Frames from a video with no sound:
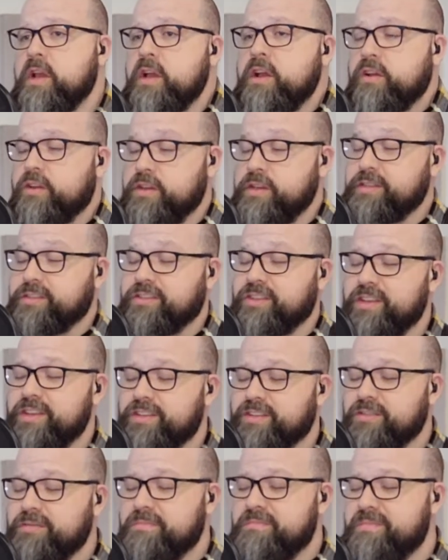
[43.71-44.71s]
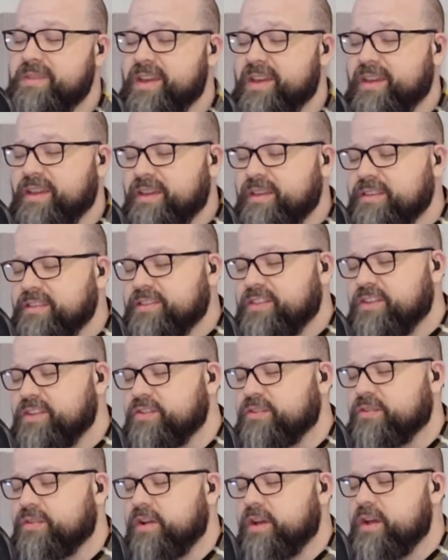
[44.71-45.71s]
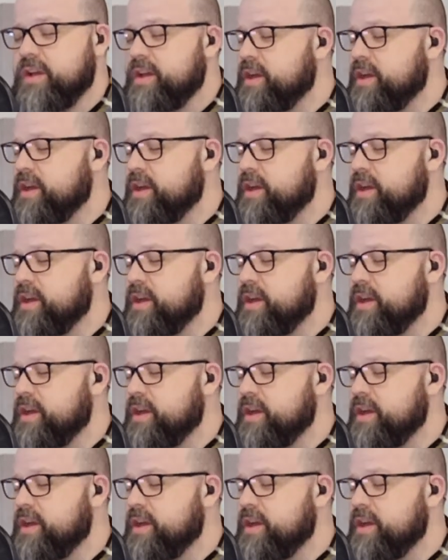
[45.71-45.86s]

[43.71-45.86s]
This is amazing grace.